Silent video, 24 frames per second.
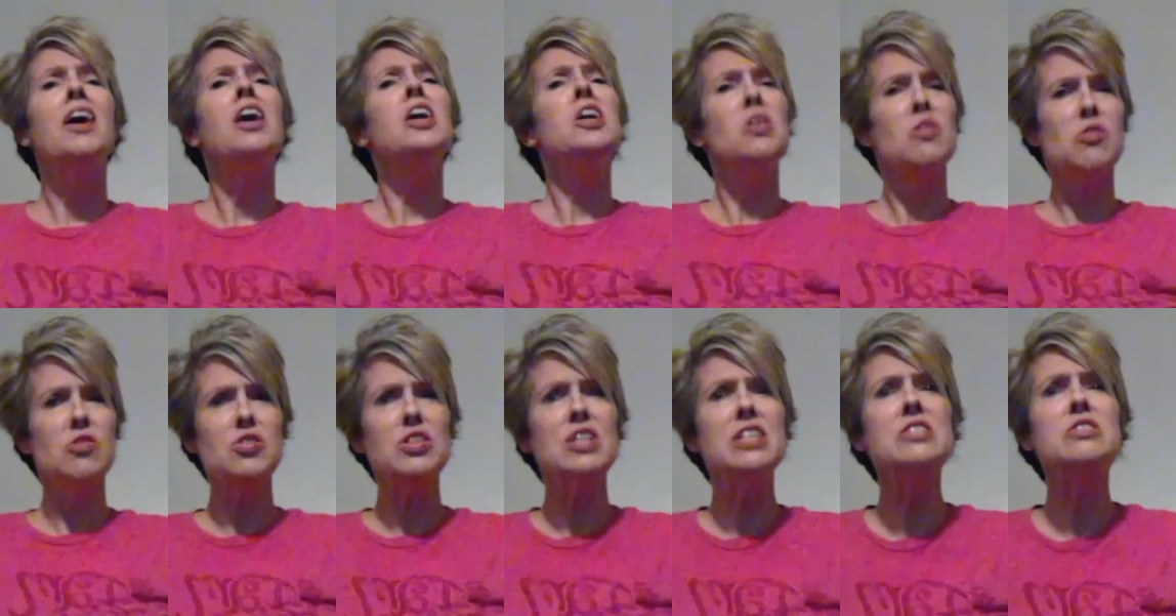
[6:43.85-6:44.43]
Your
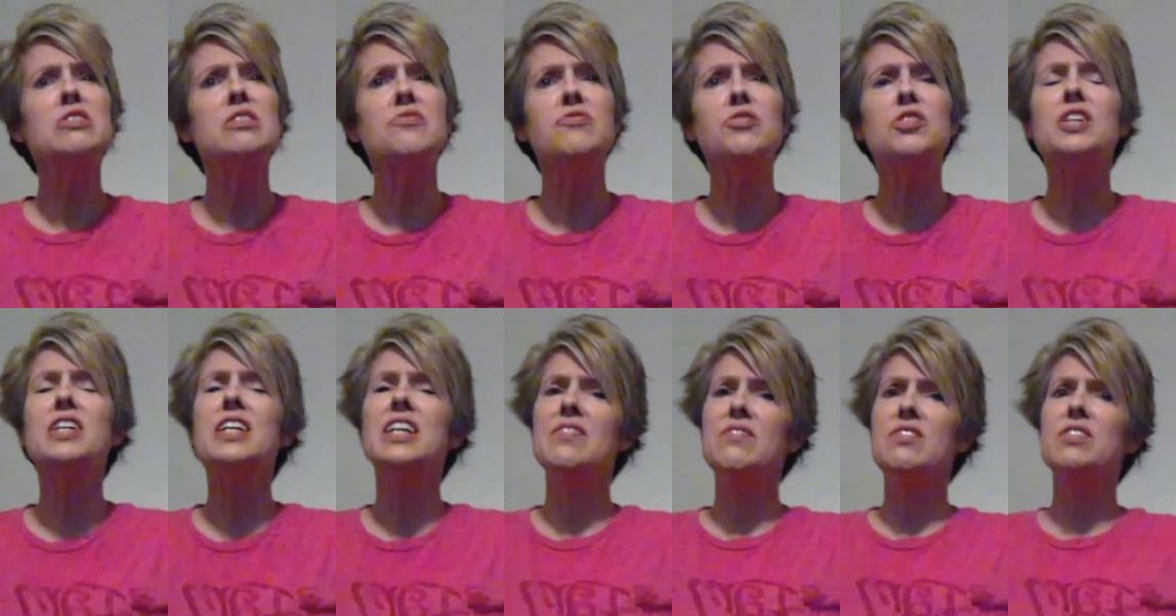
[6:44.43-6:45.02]
sins are
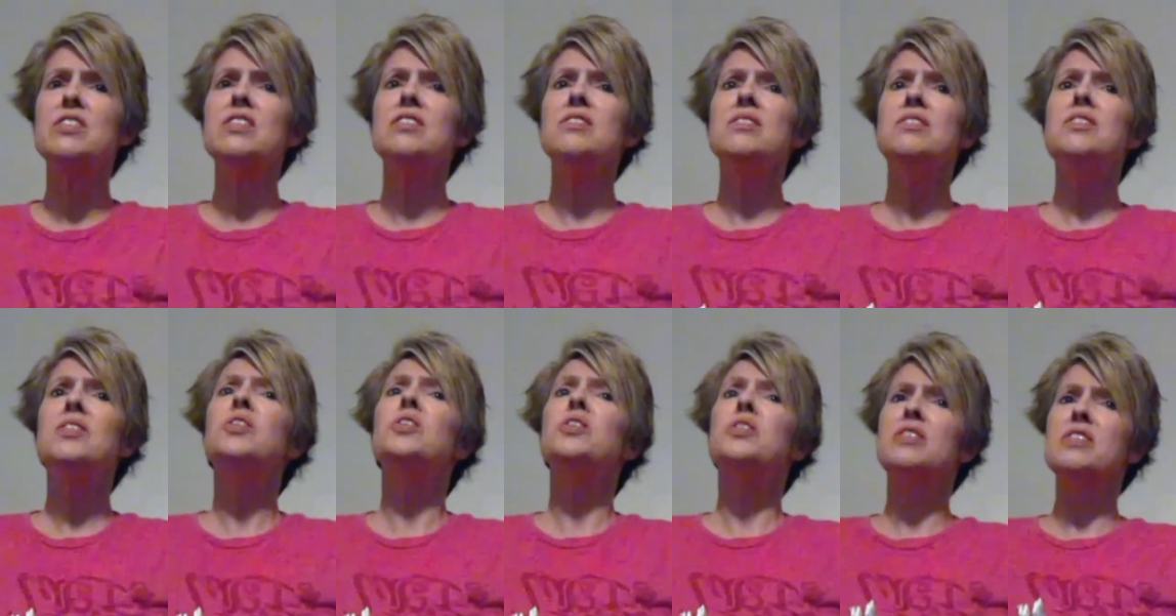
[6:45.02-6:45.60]
forgiven,
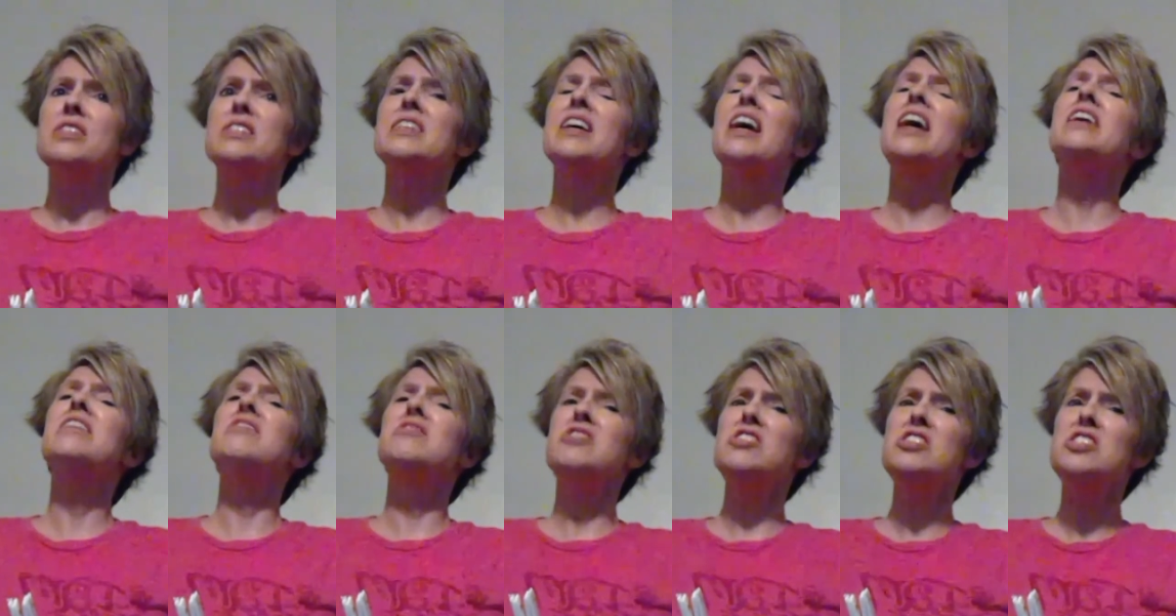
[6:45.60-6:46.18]
or to
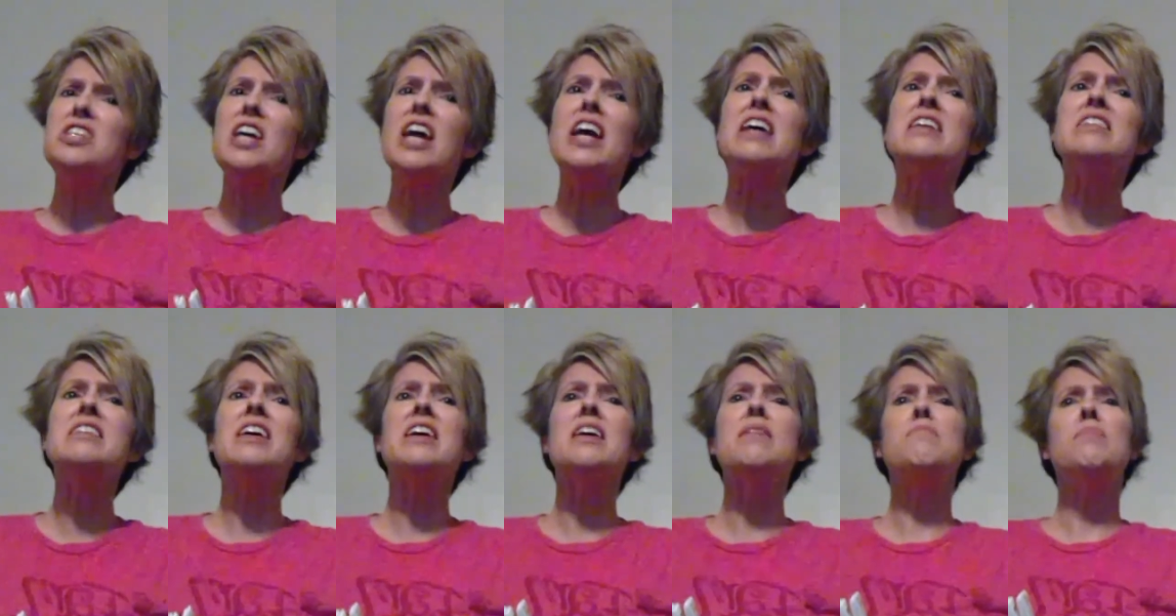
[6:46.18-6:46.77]
say, stand
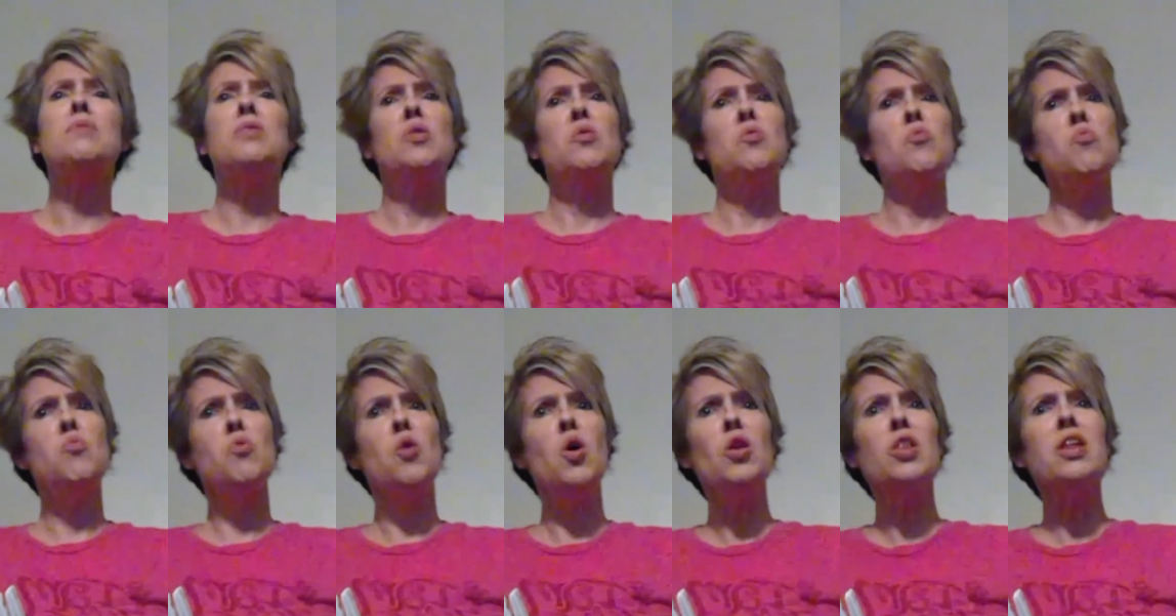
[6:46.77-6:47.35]
up,
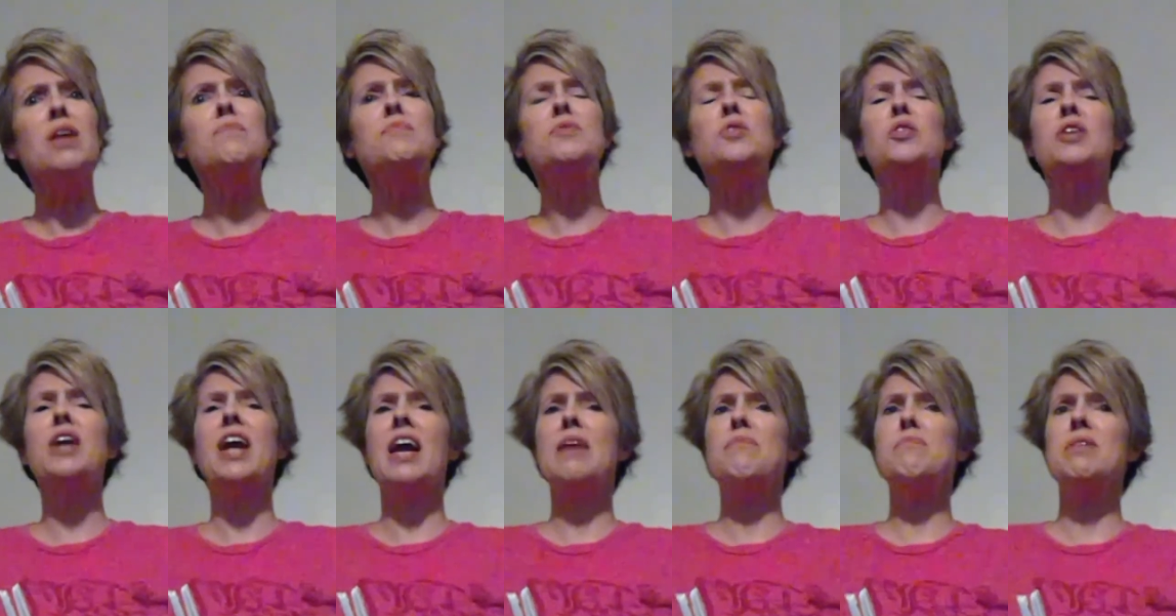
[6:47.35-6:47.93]
roll up your
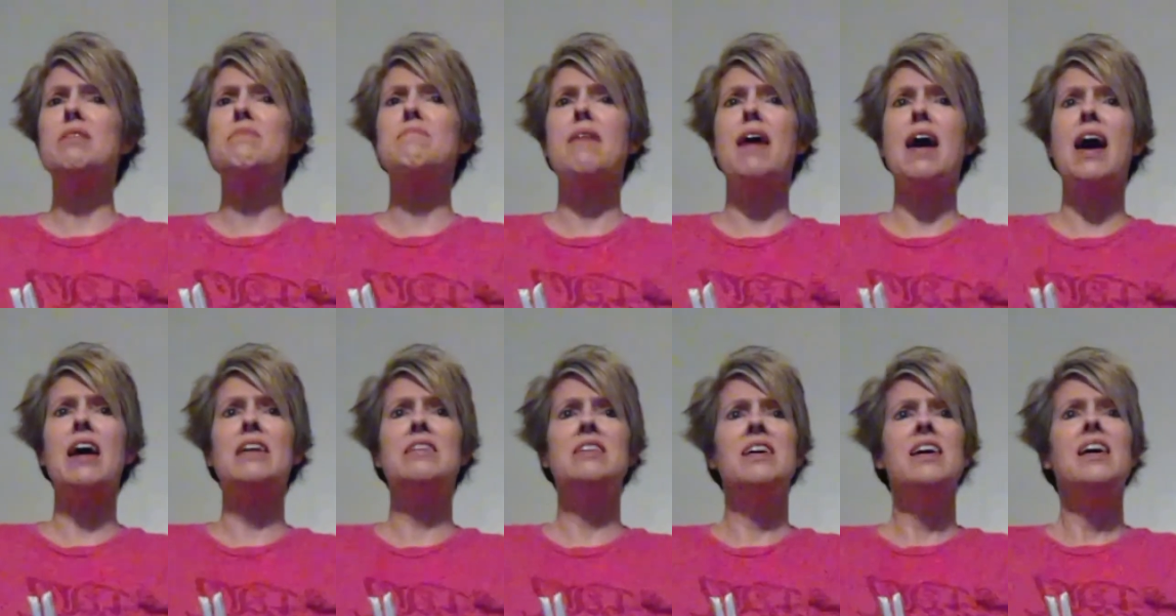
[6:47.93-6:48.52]
camping
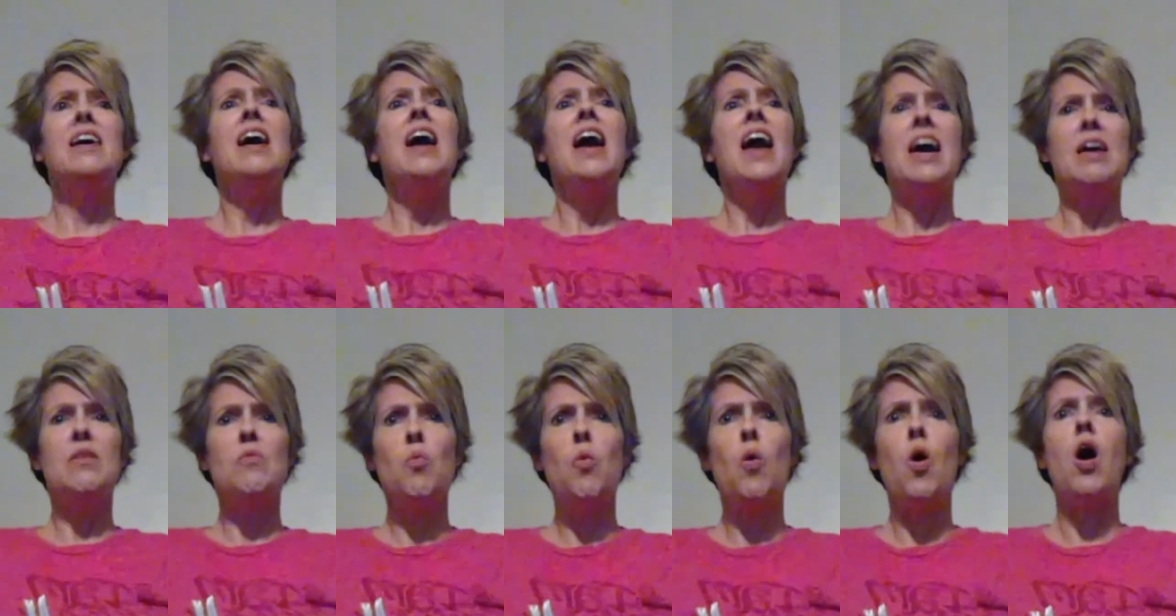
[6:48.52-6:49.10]
mat,
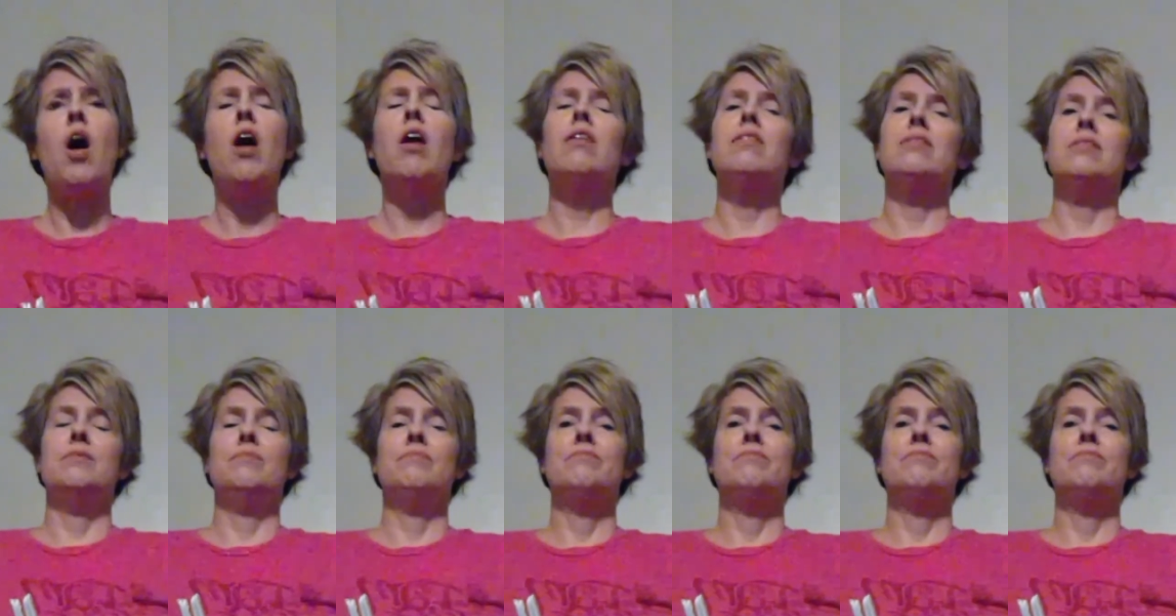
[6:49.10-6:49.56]
and walk?"